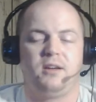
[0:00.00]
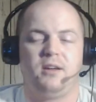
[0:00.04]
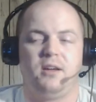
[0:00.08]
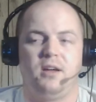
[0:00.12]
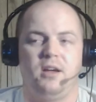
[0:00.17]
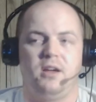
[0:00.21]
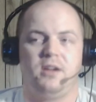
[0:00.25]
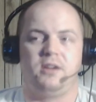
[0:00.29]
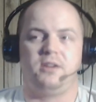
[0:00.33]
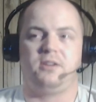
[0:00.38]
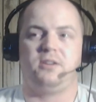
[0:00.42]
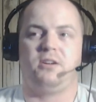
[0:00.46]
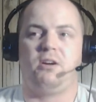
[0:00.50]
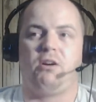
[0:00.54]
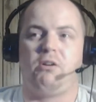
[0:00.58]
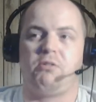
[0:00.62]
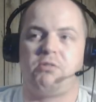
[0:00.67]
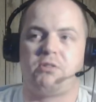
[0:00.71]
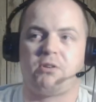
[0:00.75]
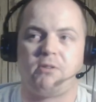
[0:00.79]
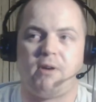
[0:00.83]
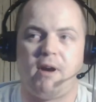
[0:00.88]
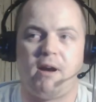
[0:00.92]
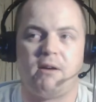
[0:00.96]
you know, the
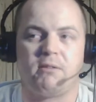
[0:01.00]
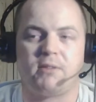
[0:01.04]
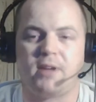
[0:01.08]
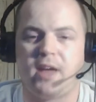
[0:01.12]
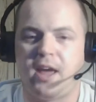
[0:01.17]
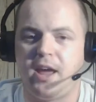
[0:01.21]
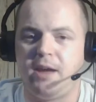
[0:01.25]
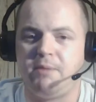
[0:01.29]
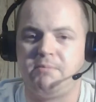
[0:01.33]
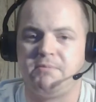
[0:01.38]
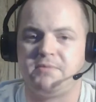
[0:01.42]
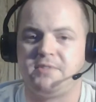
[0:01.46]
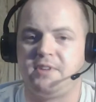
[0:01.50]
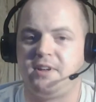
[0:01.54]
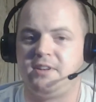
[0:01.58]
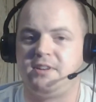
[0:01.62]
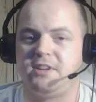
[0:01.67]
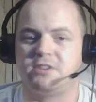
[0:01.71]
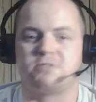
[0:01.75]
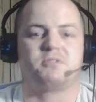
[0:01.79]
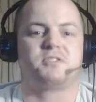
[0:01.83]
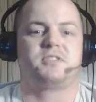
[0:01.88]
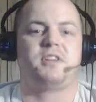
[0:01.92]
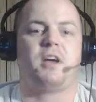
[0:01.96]
ground game, then
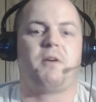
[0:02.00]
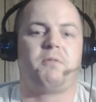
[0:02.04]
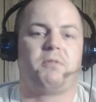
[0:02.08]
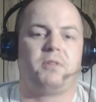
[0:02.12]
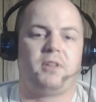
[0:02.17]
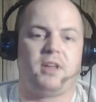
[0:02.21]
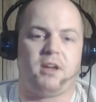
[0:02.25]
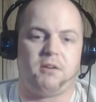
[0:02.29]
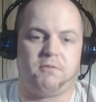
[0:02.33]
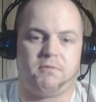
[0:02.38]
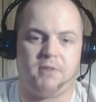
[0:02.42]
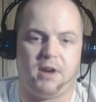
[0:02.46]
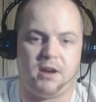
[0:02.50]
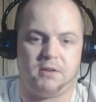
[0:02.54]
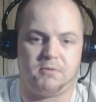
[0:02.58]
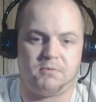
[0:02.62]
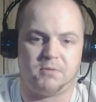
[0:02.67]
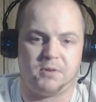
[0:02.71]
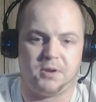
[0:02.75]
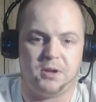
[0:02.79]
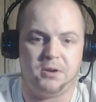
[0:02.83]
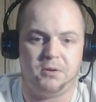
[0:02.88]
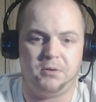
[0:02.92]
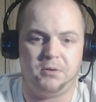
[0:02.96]
this was definitely a fight for you.